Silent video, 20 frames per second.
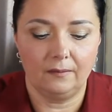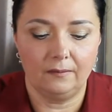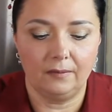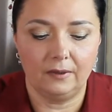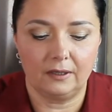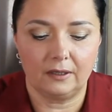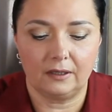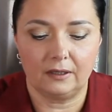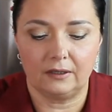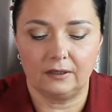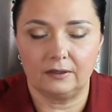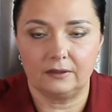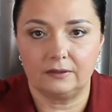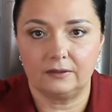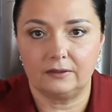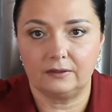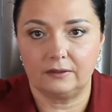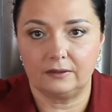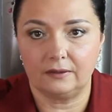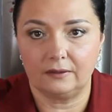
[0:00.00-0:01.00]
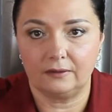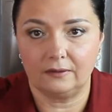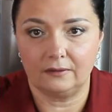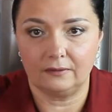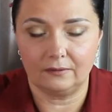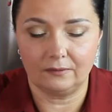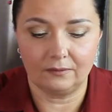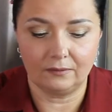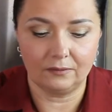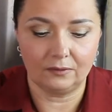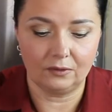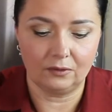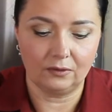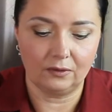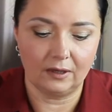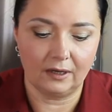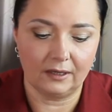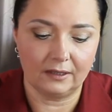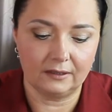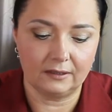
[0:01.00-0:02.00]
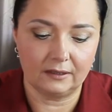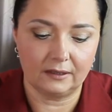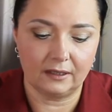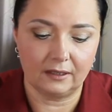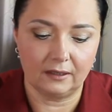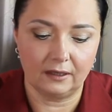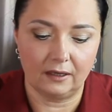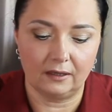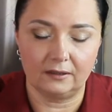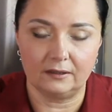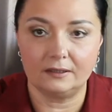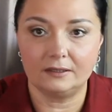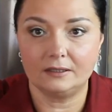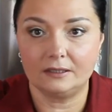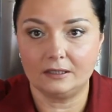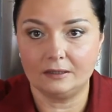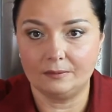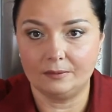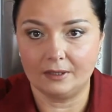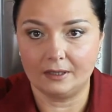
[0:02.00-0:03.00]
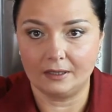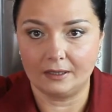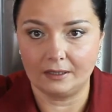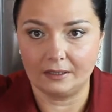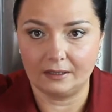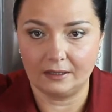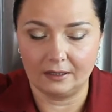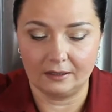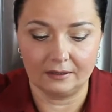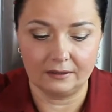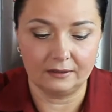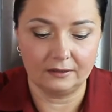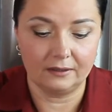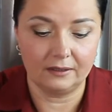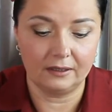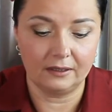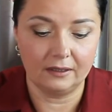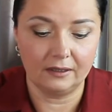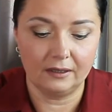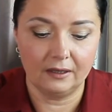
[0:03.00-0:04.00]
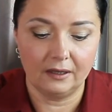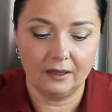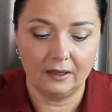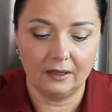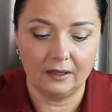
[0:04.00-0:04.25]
because you guys cannot see, but I can see